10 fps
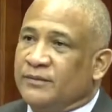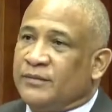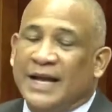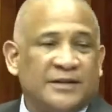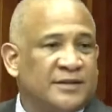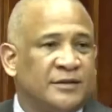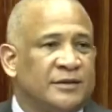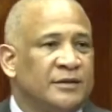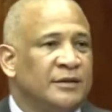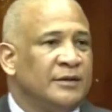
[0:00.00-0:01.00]
That's
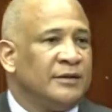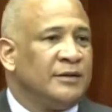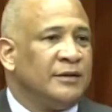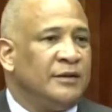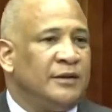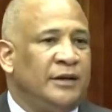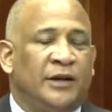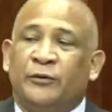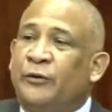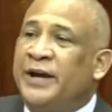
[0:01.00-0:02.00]

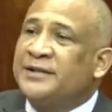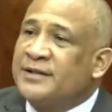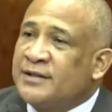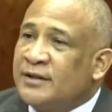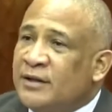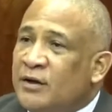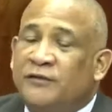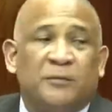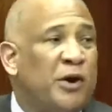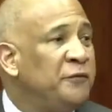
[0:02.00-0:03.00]
a rate of
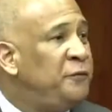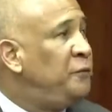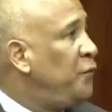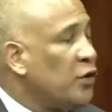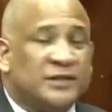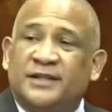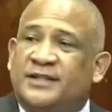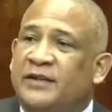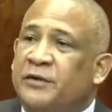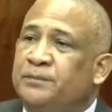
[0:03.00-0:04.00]
about
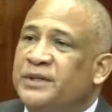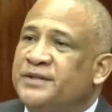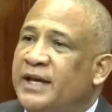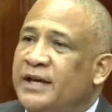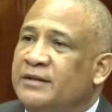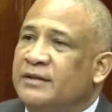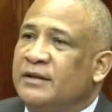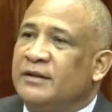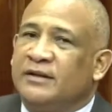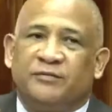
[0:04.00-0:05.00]
47%,
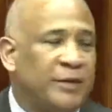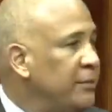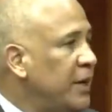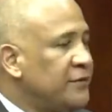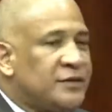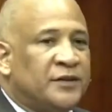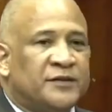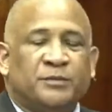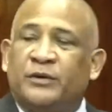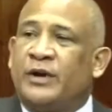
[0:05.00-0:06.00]
if my math
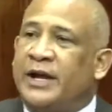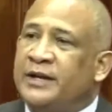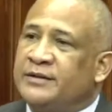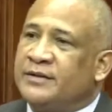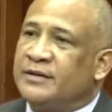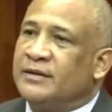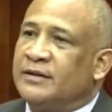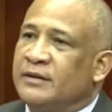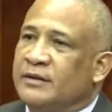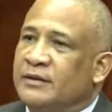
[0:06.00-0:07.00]
serves me right,
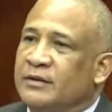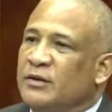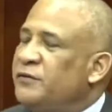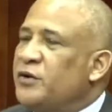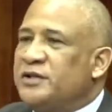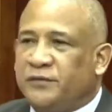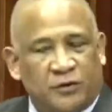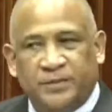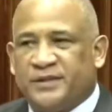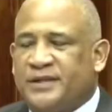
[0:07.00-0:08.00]
or
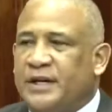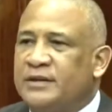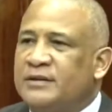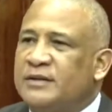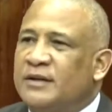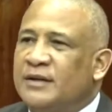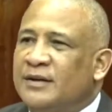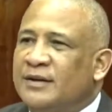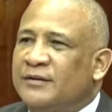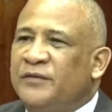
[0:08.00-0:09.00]
44%.
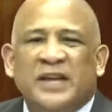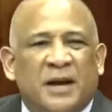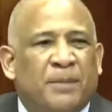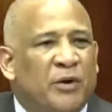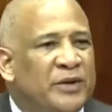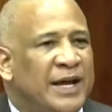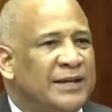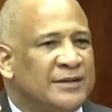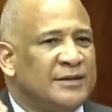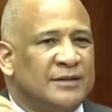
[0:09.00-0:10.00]
Think about
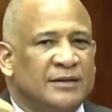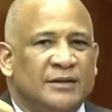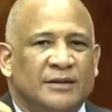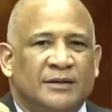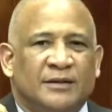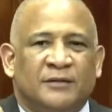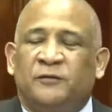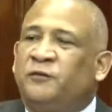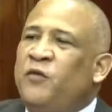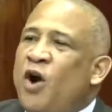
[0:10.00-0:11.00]
that.
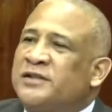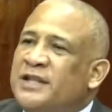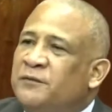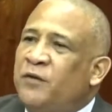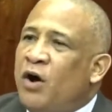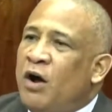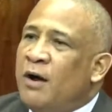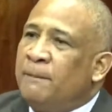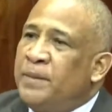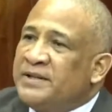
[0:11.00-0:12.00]

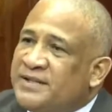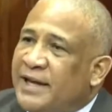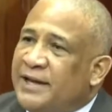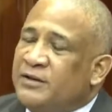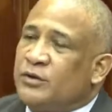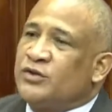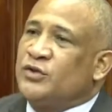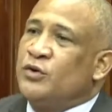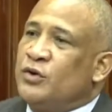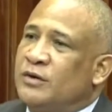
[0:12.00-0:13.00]
44% or
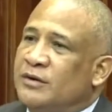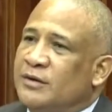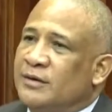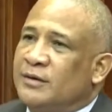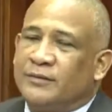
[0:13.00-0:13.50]
so.